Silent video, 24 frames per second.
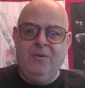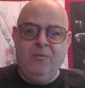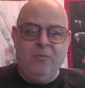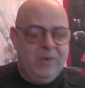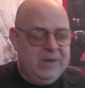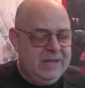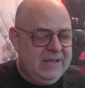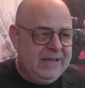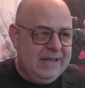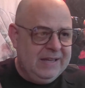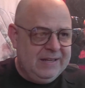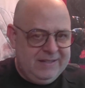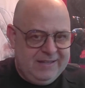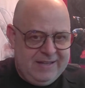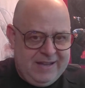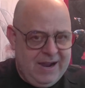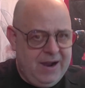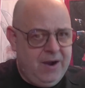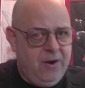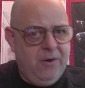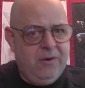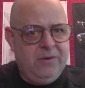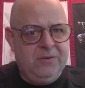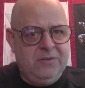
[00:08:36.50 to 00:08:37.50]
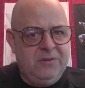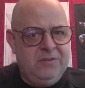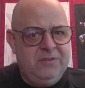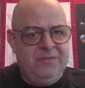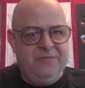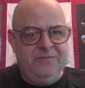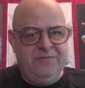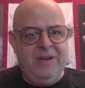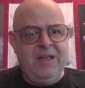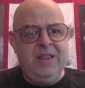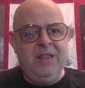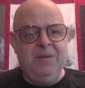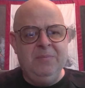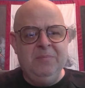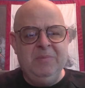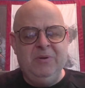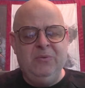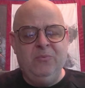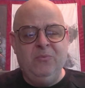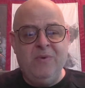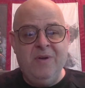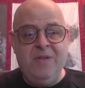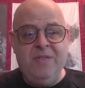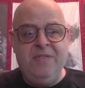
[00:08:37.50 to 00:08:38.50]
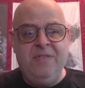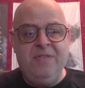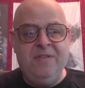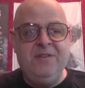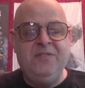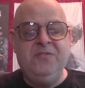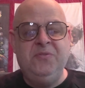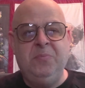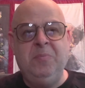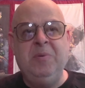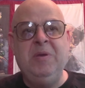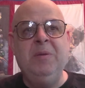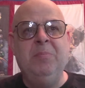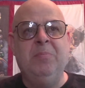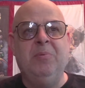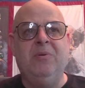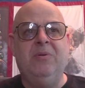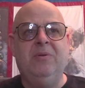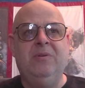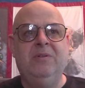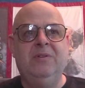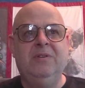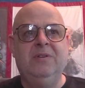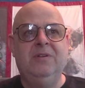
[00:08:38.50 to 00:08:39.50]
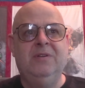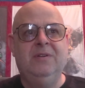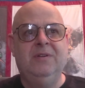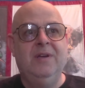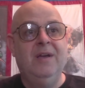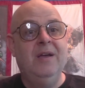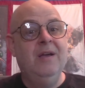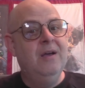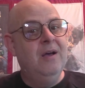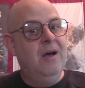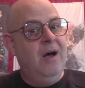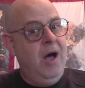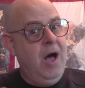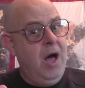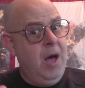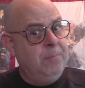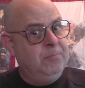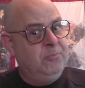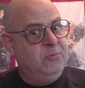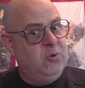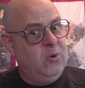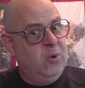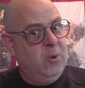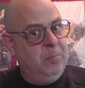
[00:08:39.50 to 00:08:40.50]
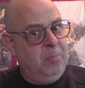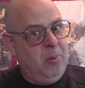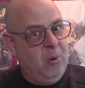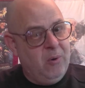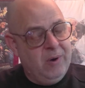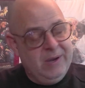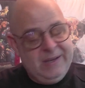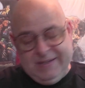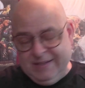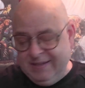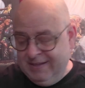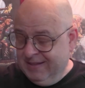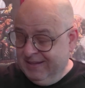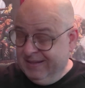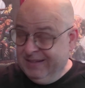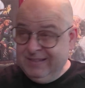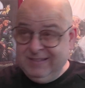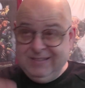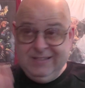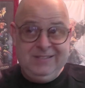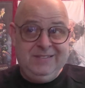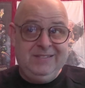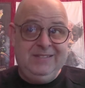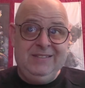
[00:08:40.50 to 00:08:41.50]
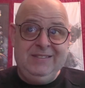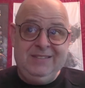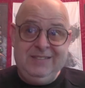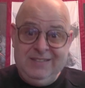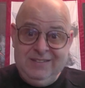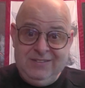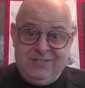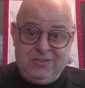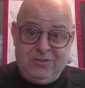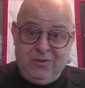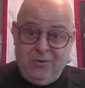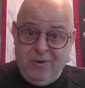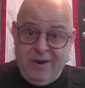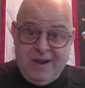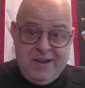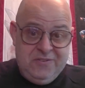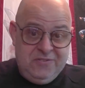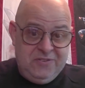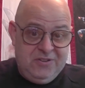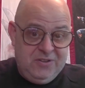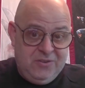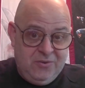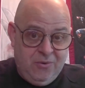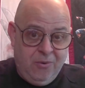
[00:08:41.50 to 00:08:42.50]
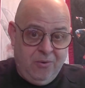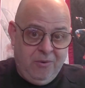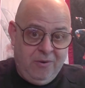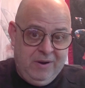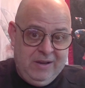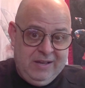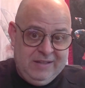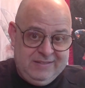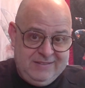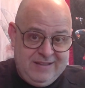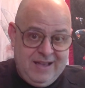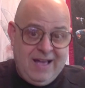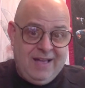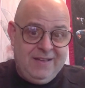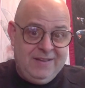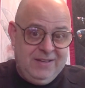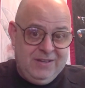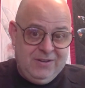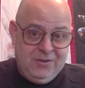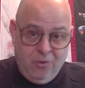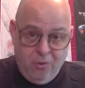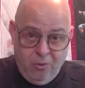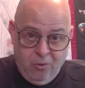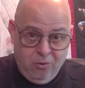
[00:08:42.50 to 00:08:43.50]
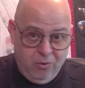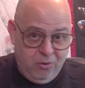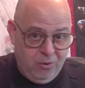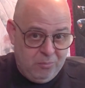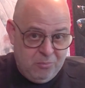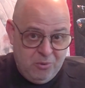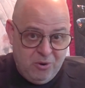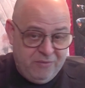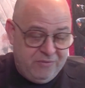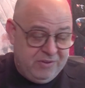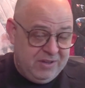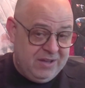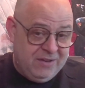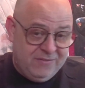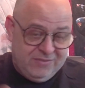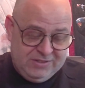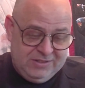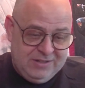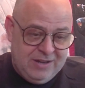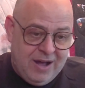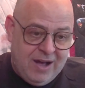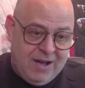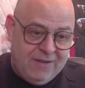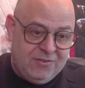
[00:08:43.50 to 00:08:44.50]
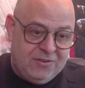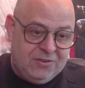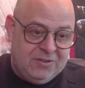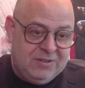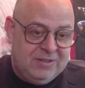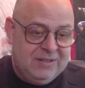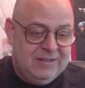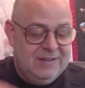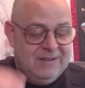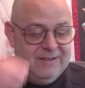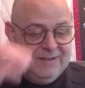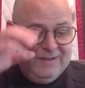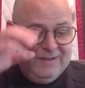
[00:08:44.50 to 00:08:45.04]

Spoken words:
we get character development with these people. Up to a point, because this is a crazy, gory Italian horror movie of a novel.